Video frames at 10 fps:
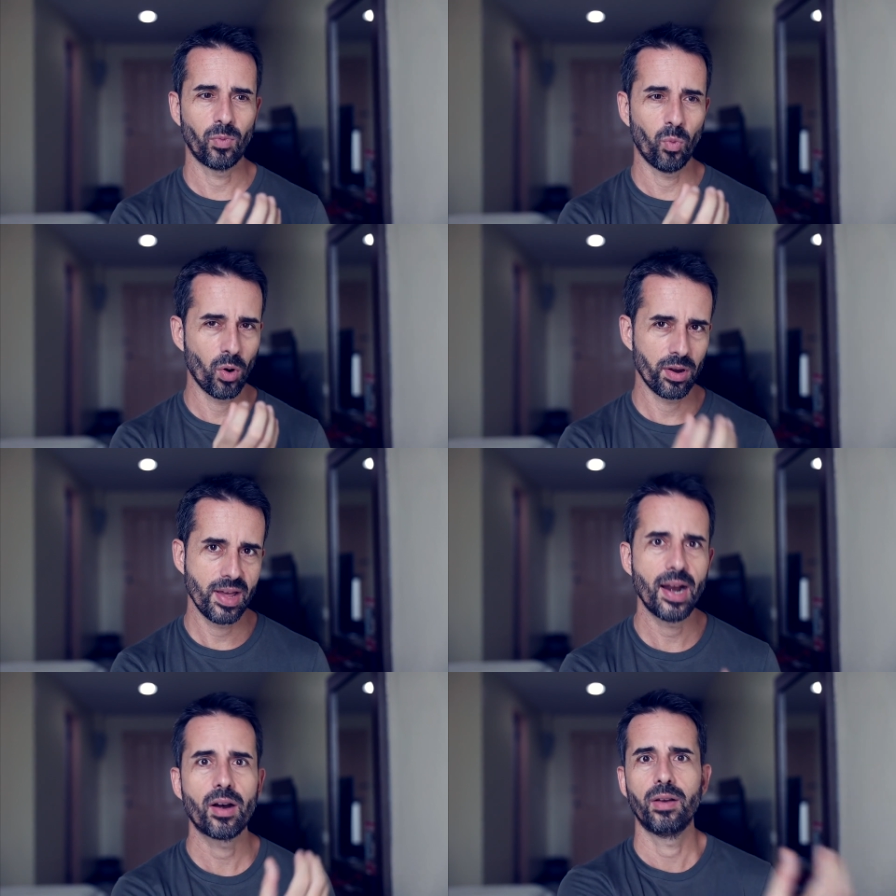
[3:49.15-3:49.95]
where
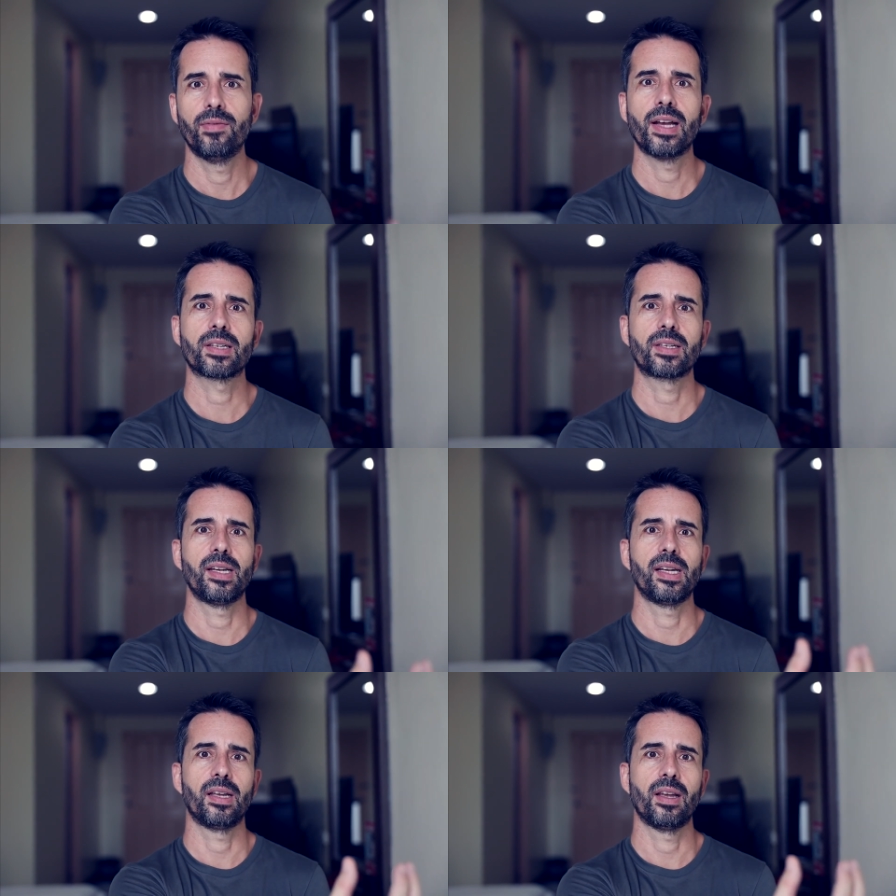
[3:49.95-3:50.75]
they're
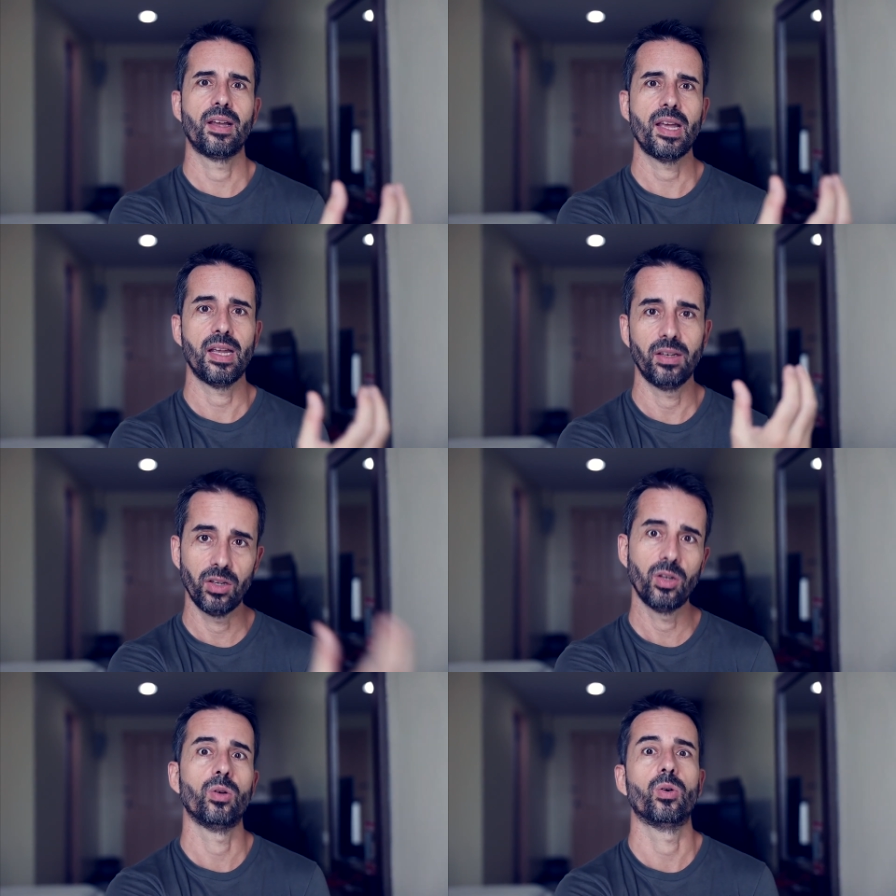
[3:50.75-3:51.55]
investing in
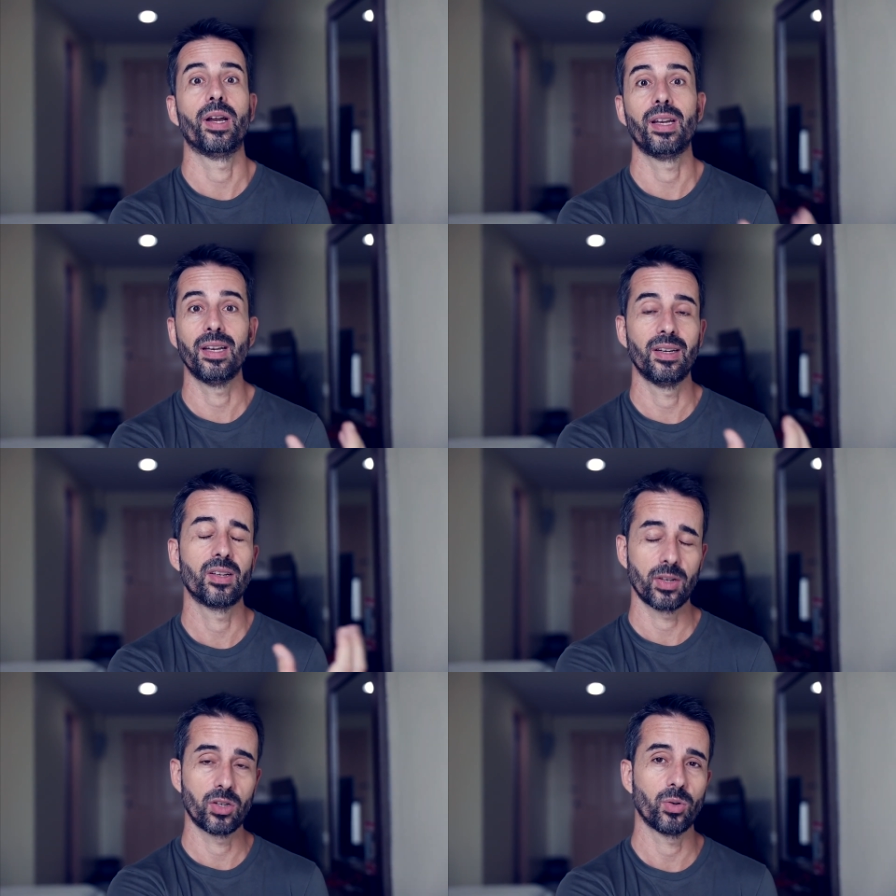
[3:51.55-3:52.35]
you and in
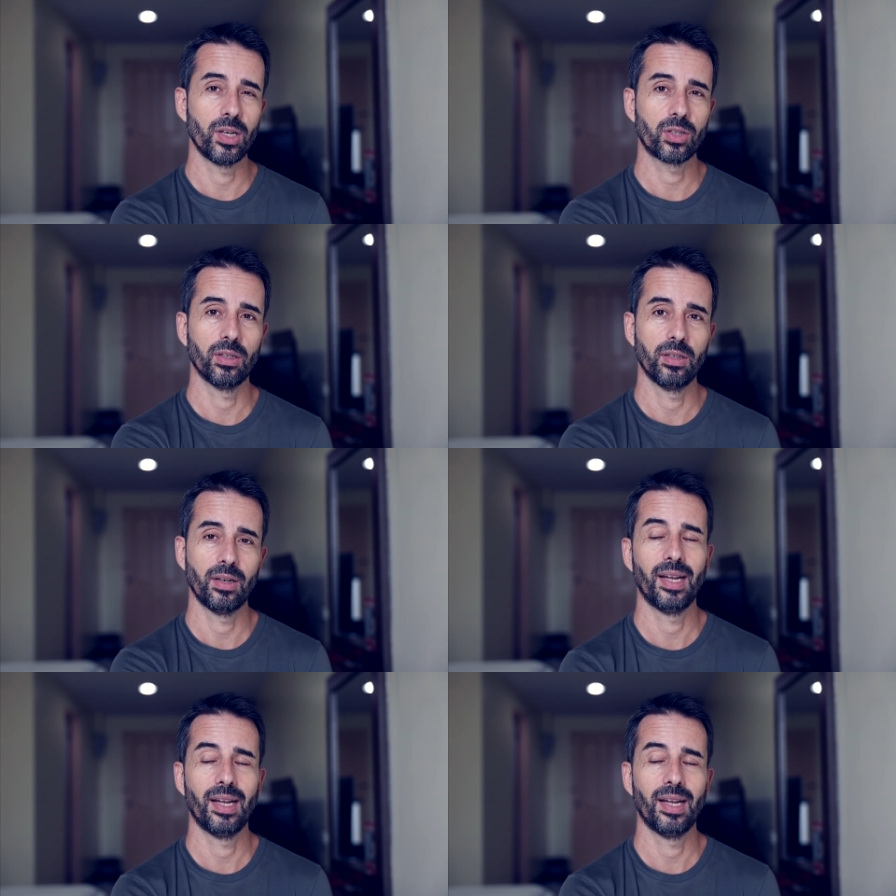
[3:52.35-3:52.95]
this situation.